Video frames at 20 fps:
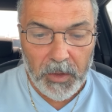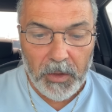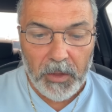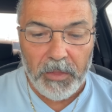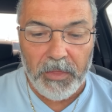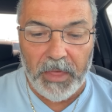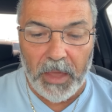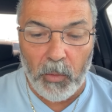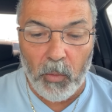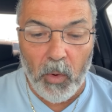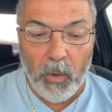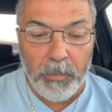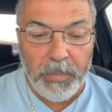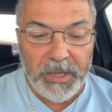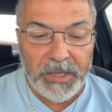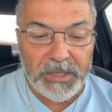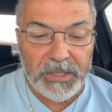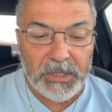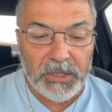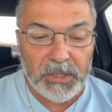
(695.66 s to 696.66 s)
they will be
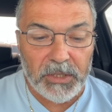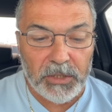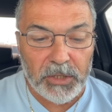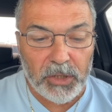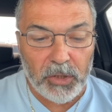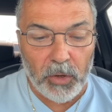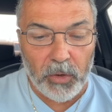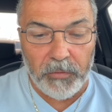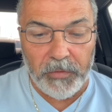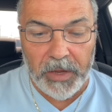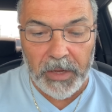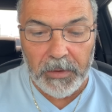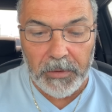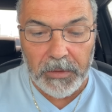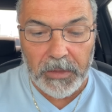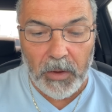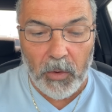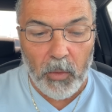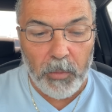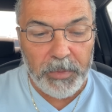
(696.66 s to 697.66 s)
serving
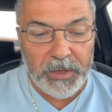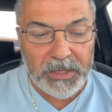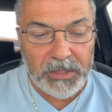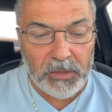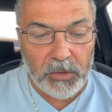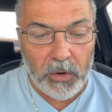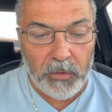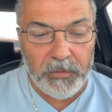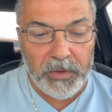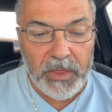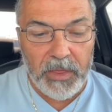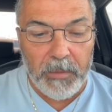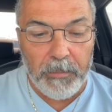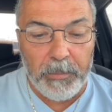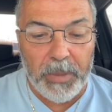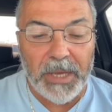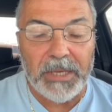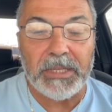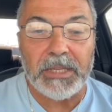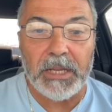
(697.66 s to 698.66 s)
they will be serving the
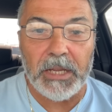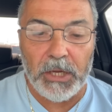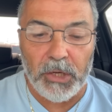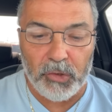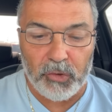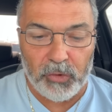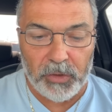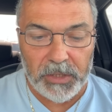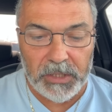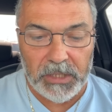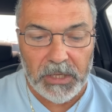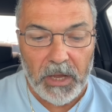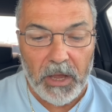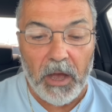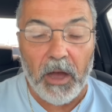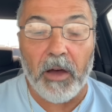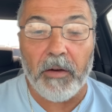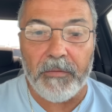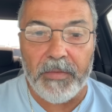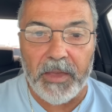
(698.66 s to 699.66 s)
best interests
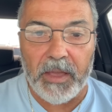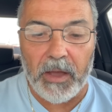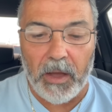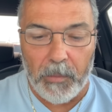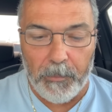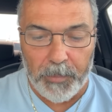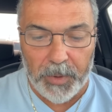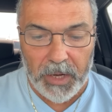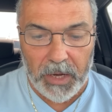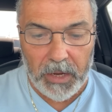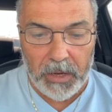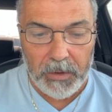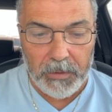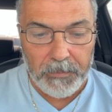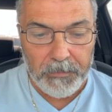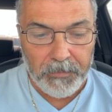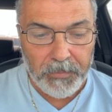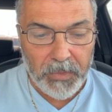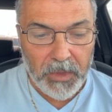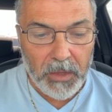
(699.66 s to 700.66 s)
of the company
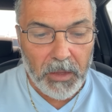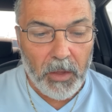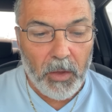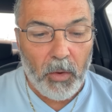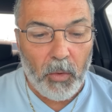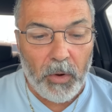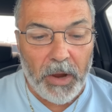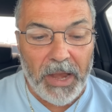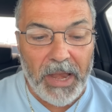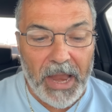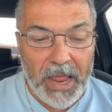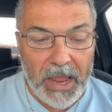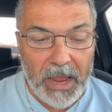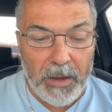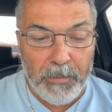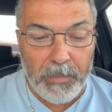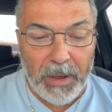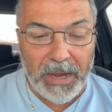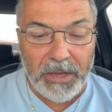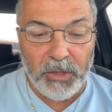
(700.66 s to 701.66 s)
and
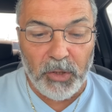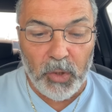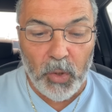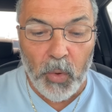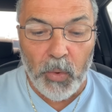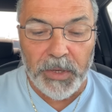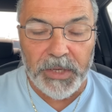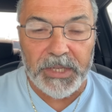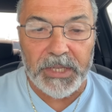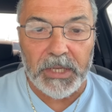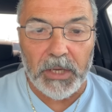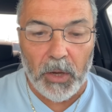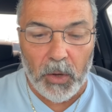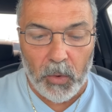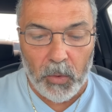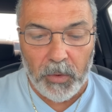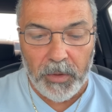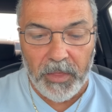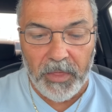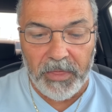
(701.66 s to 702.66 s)
and by doing
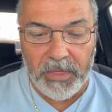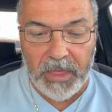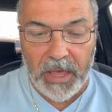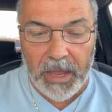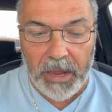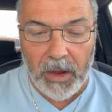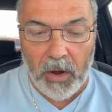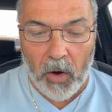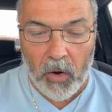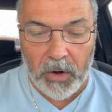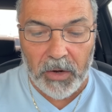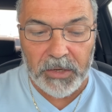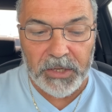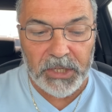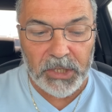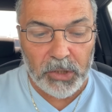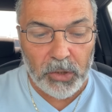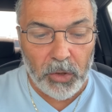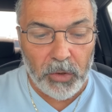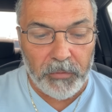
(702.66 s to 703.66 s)
so they are
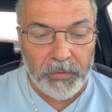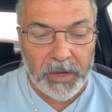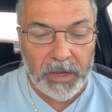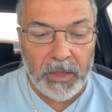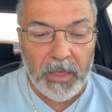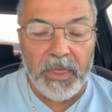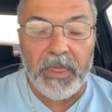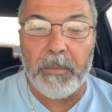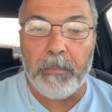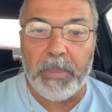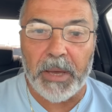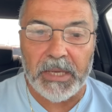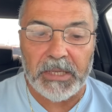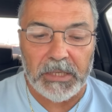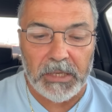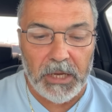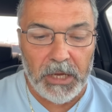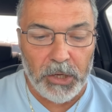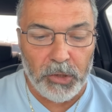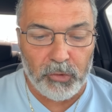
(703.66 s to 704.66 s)
serving the
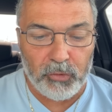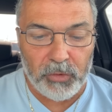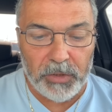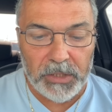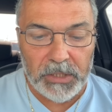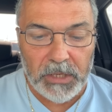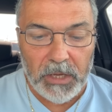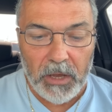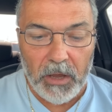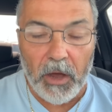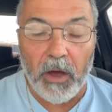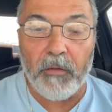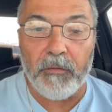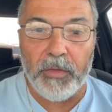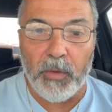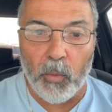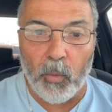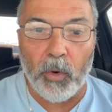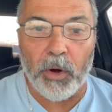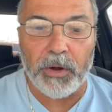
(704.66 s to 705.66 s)
best interests of
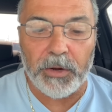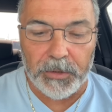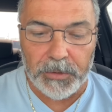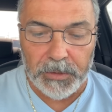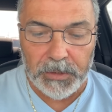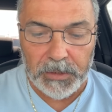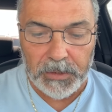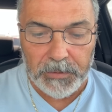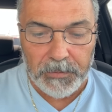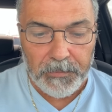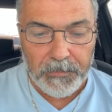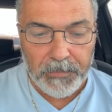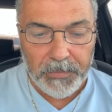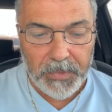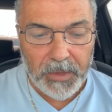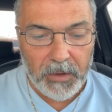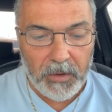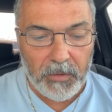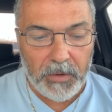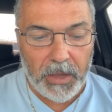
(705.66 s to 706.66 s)
the workers
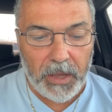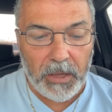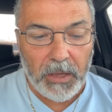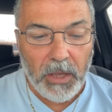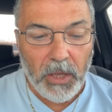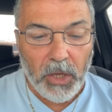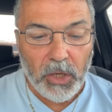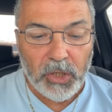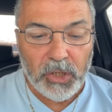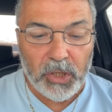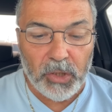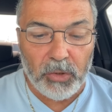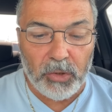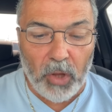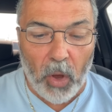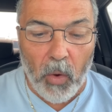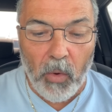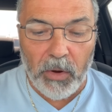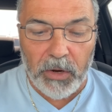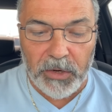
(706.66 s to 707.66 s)
okay? So
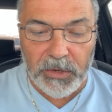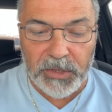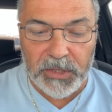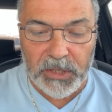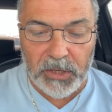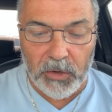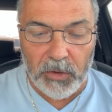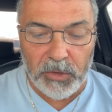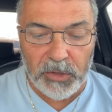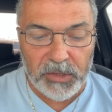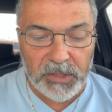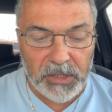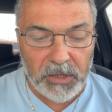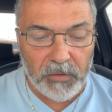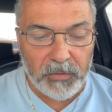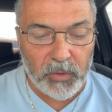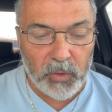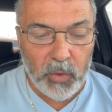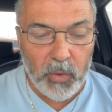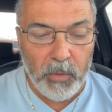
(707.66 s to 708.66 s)
don't concern
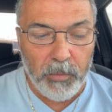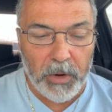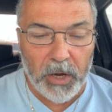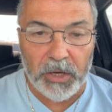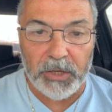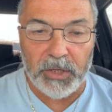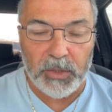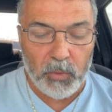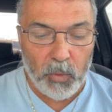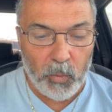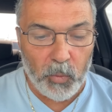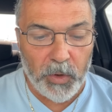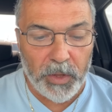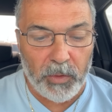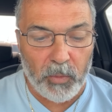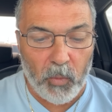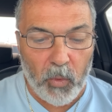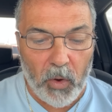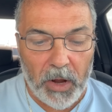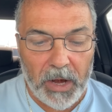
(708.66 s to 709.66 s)
yourself too much
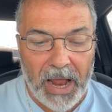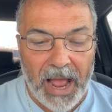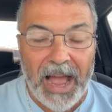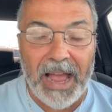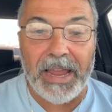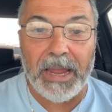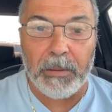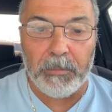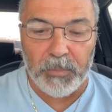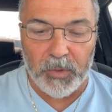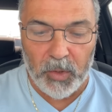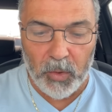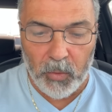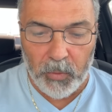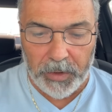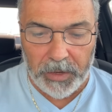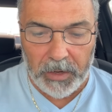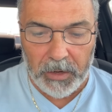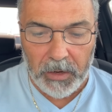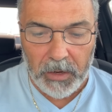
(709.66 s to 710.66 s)
with what I am
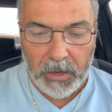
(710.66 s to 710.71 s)
doing.